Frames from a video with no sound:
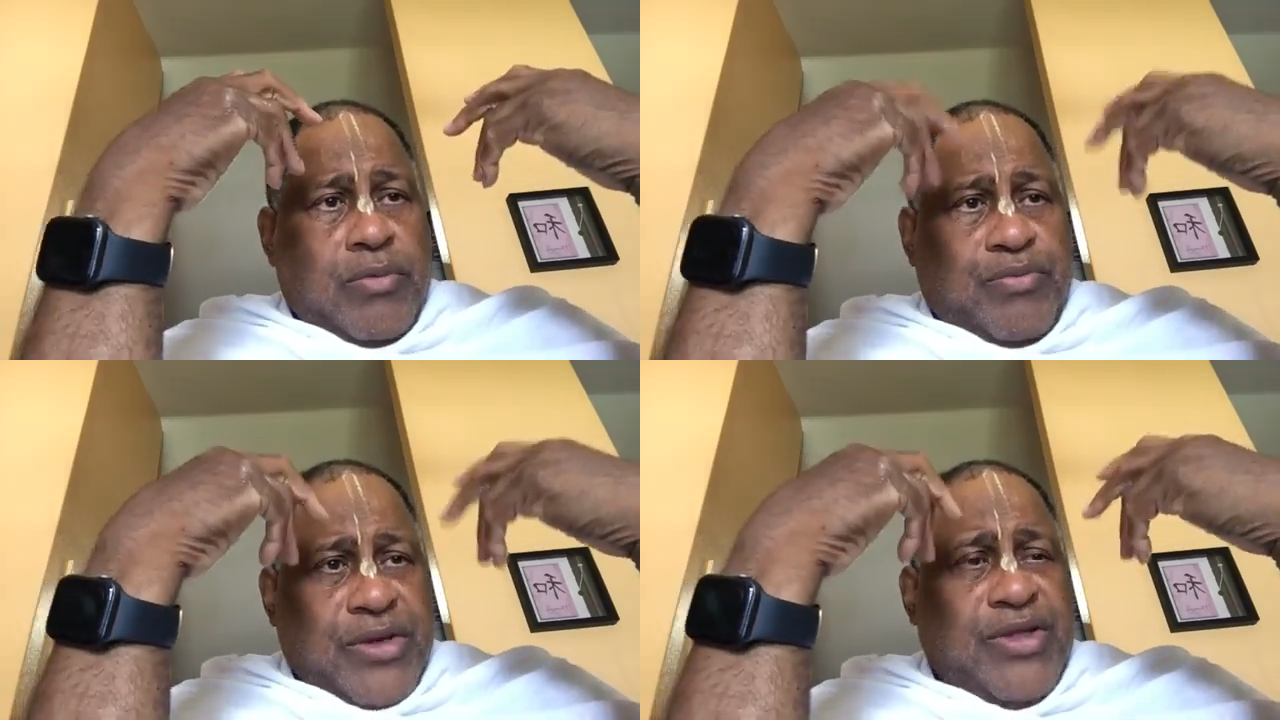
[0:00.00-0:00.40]

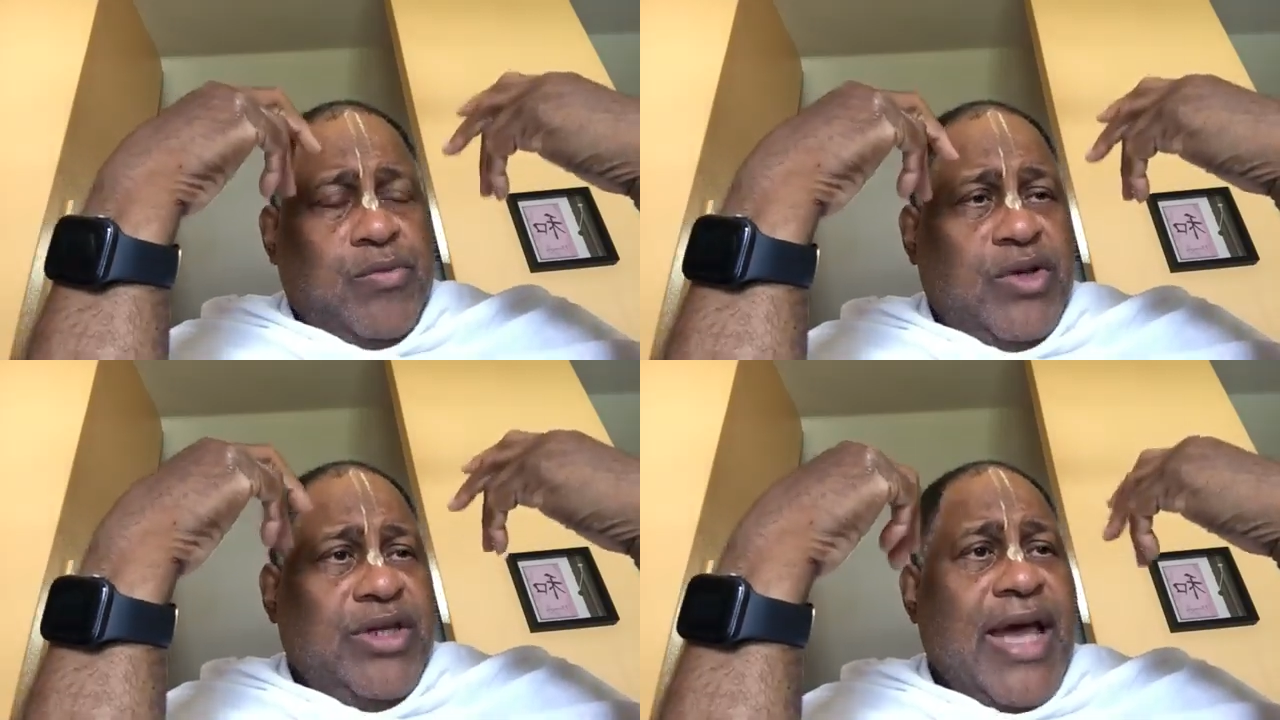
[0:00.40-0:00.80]

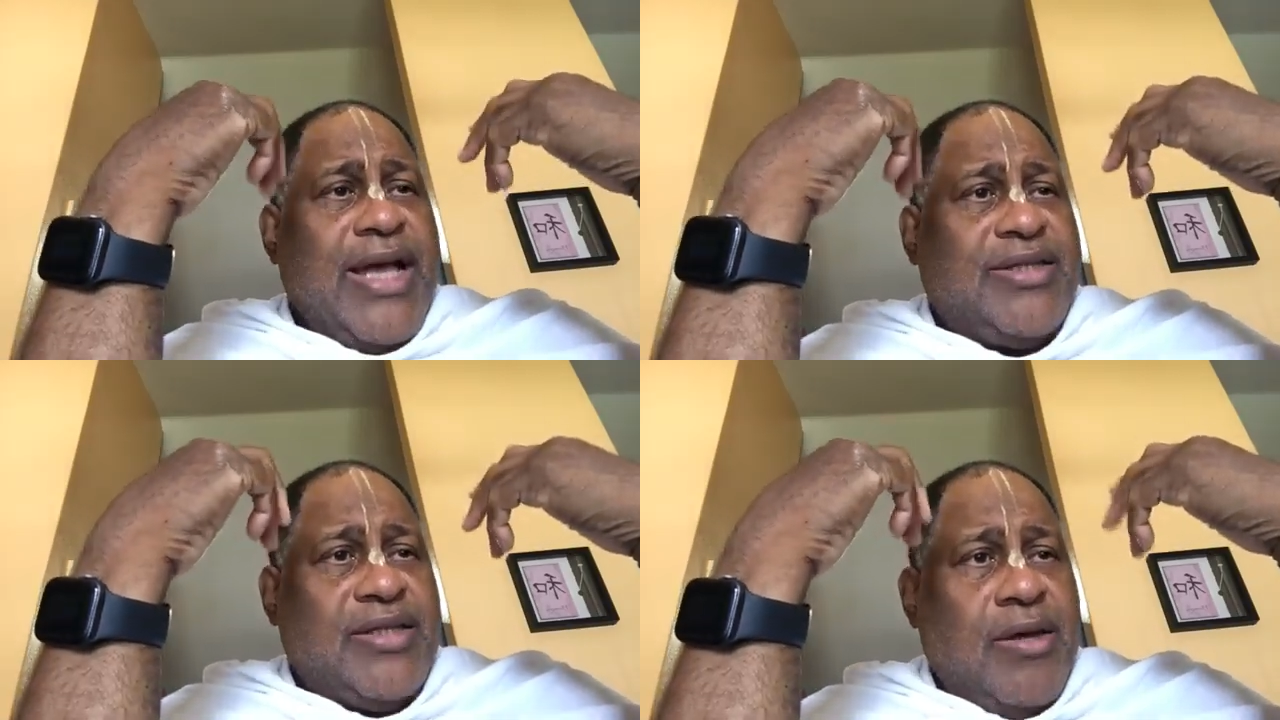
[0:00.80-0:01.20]
prism which
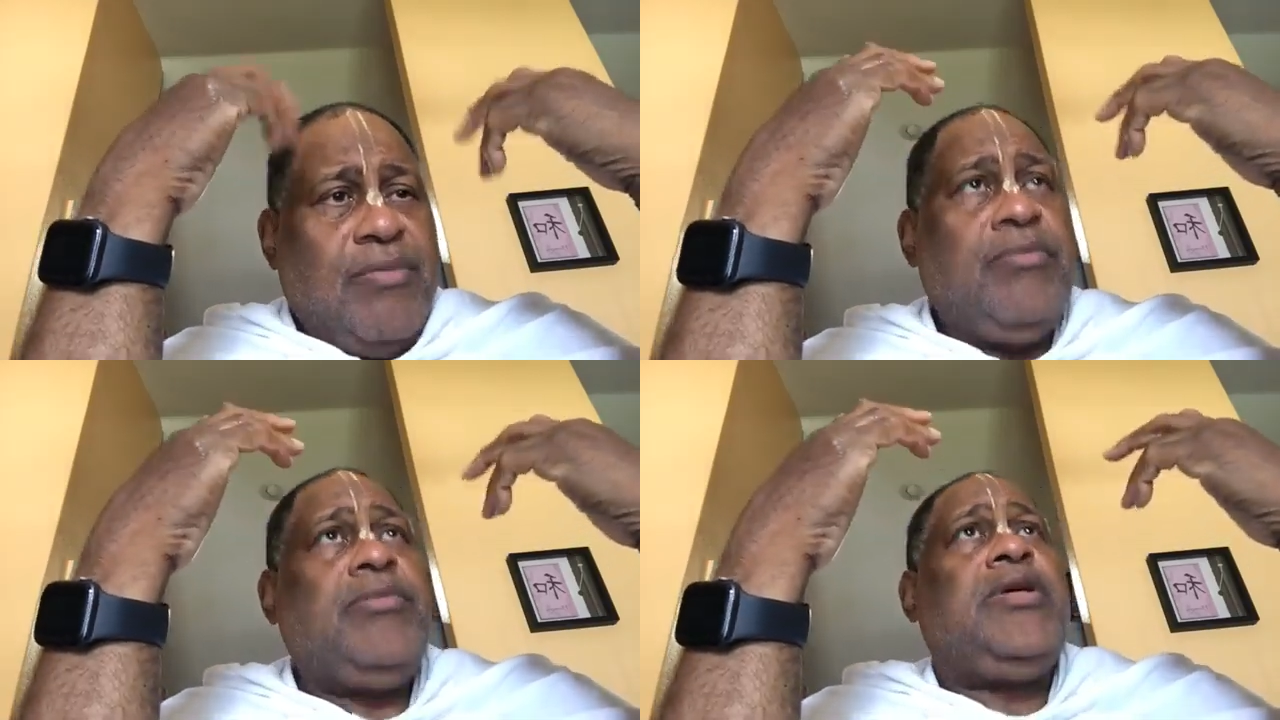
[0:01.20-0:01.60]
has
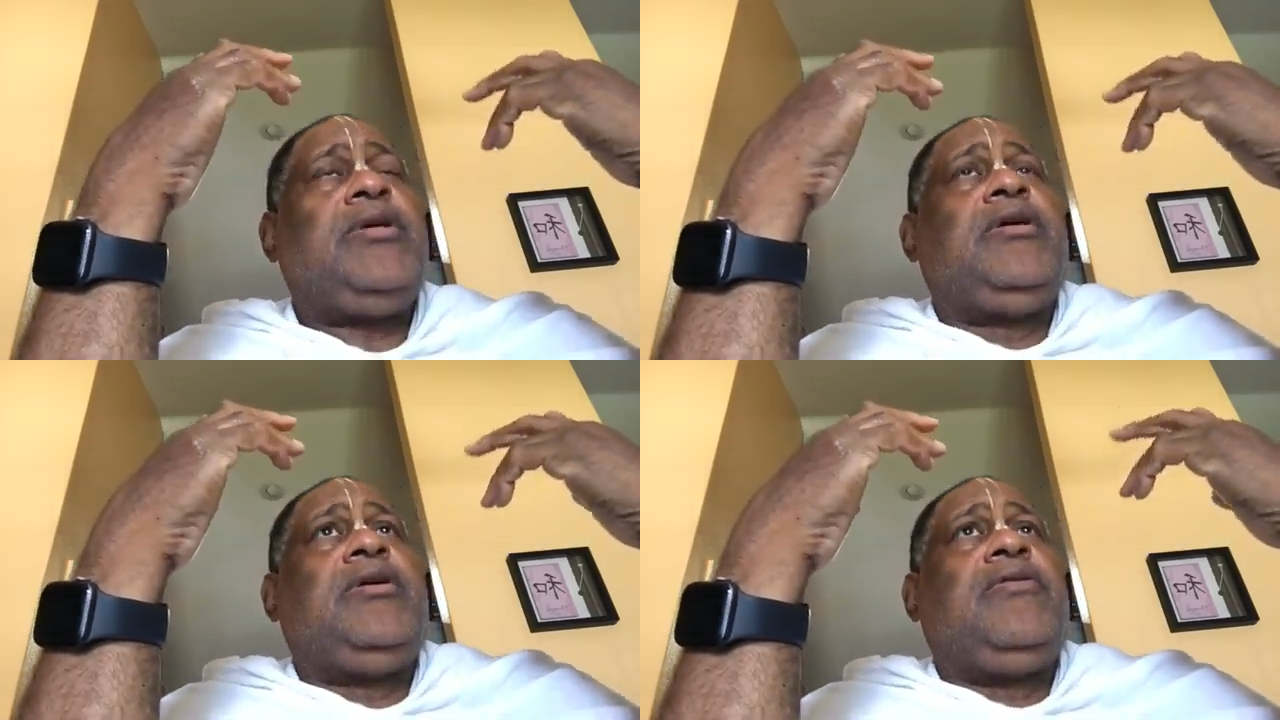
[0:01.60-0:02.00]
some
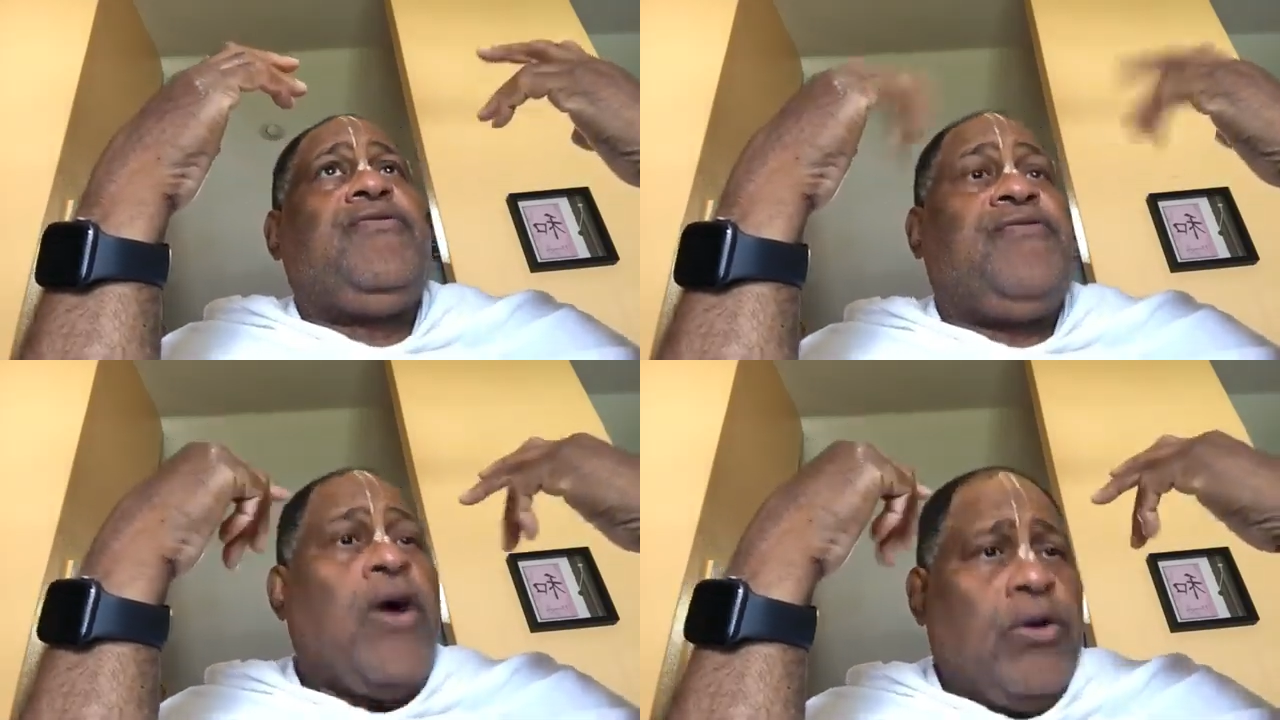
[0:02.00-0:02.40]

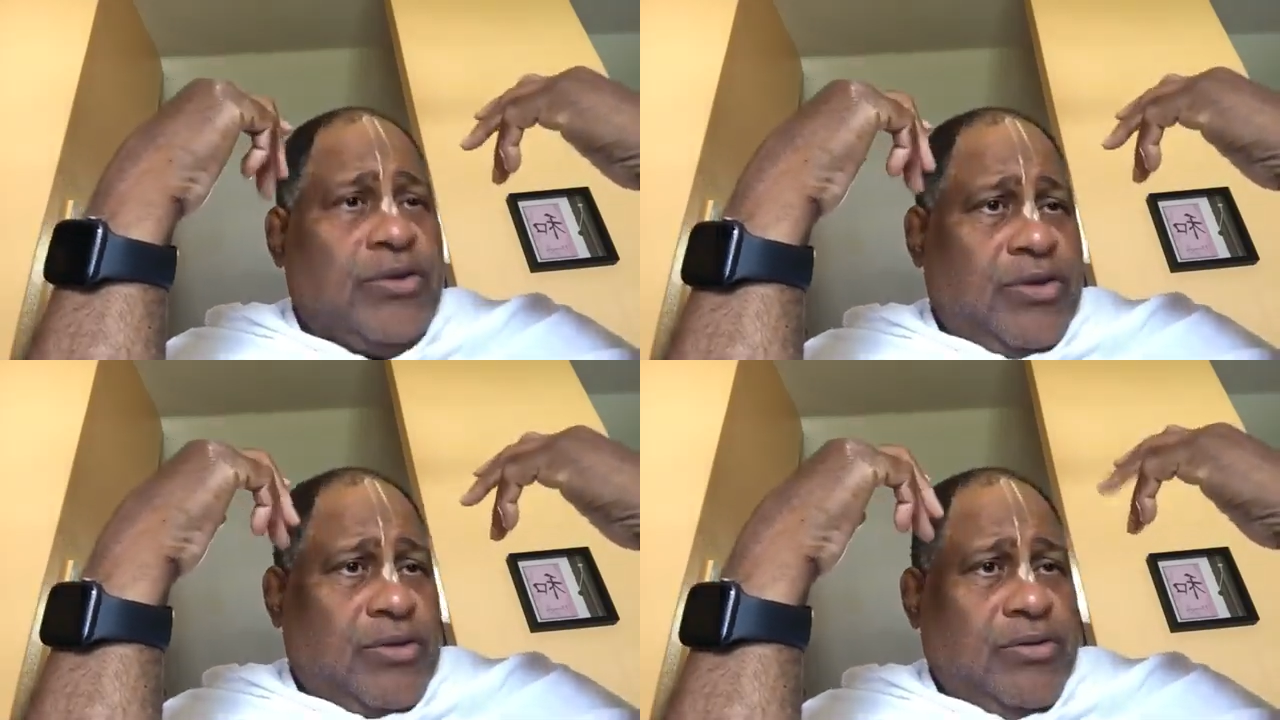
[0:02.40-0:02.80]

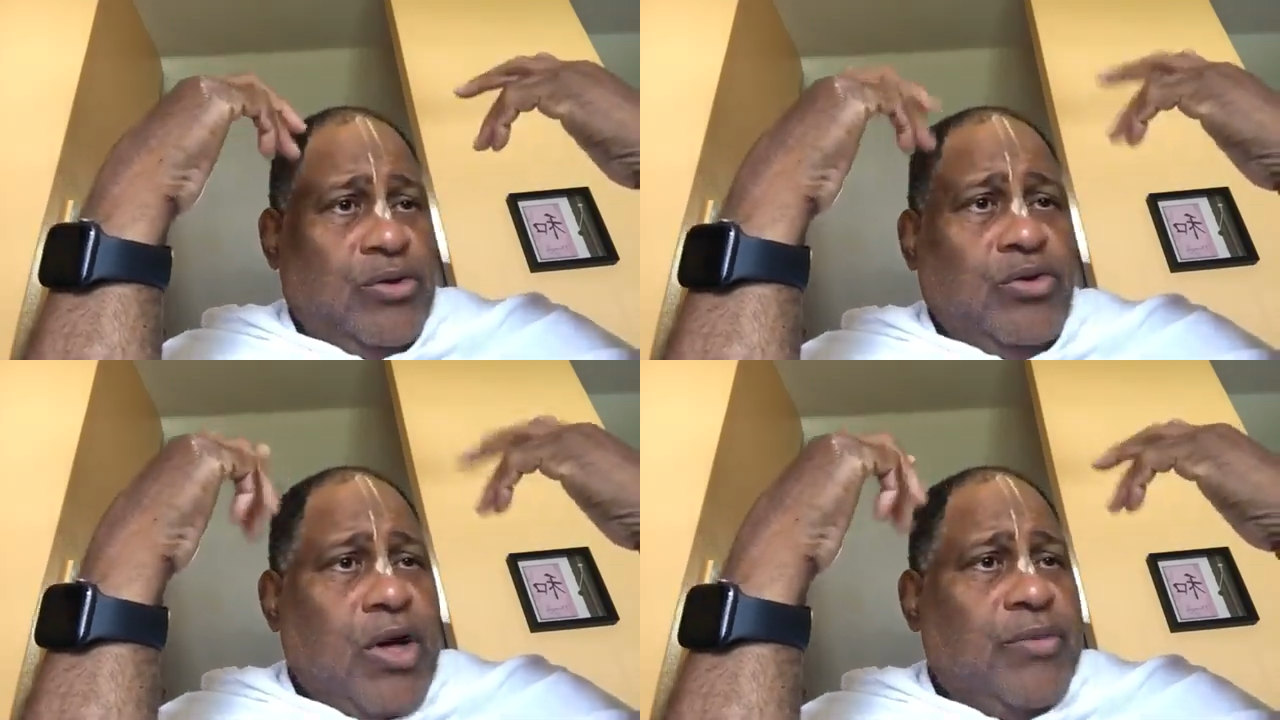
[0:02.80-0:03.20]
faults
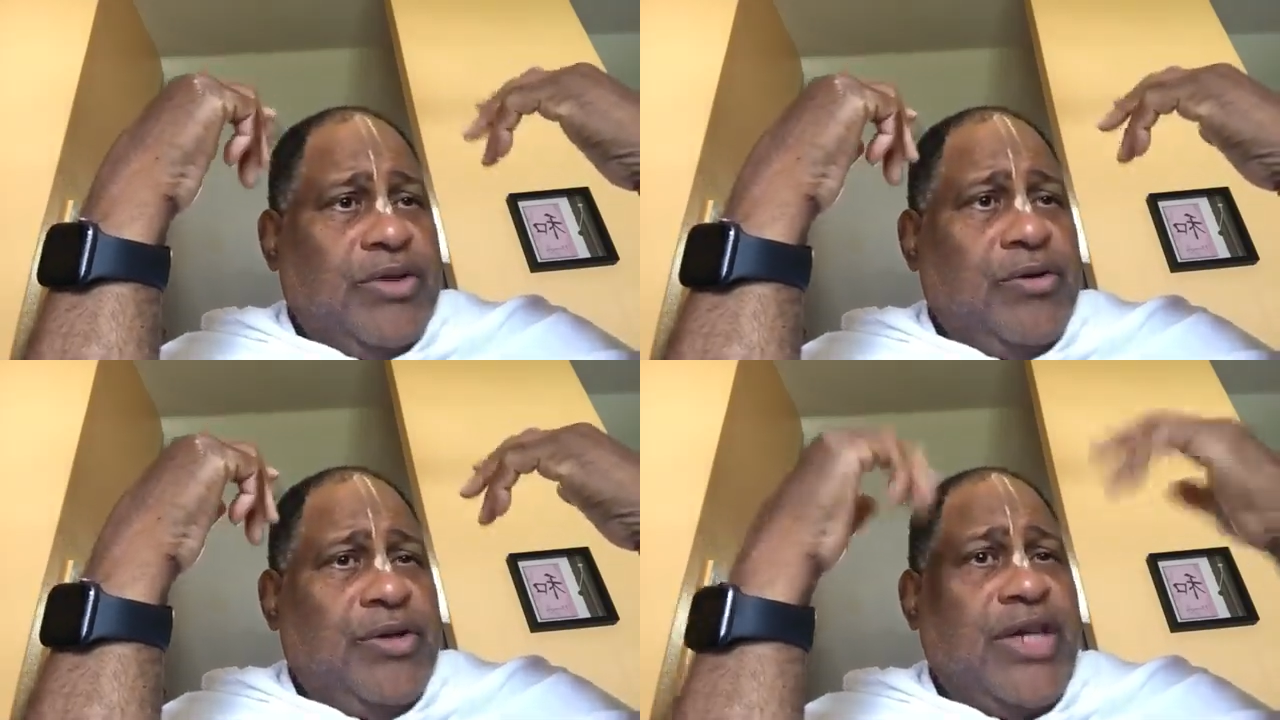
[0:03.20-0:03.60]
due to our
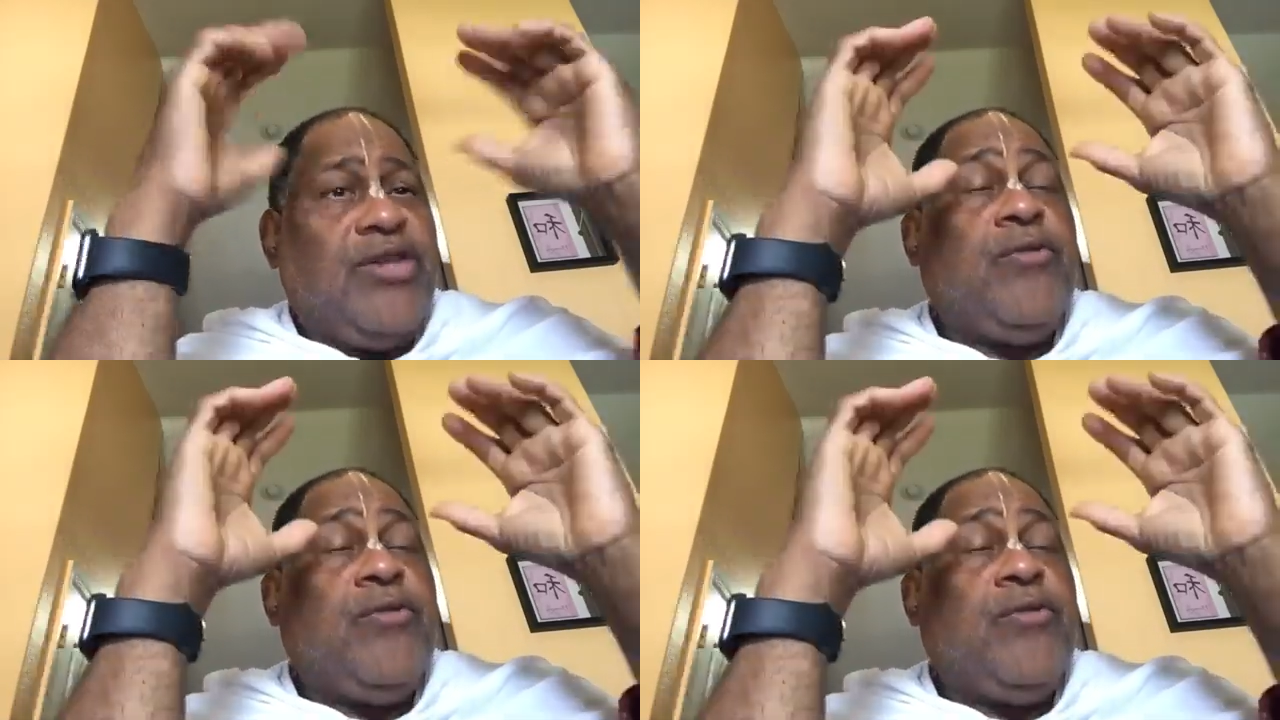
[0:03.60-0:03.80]
material nature,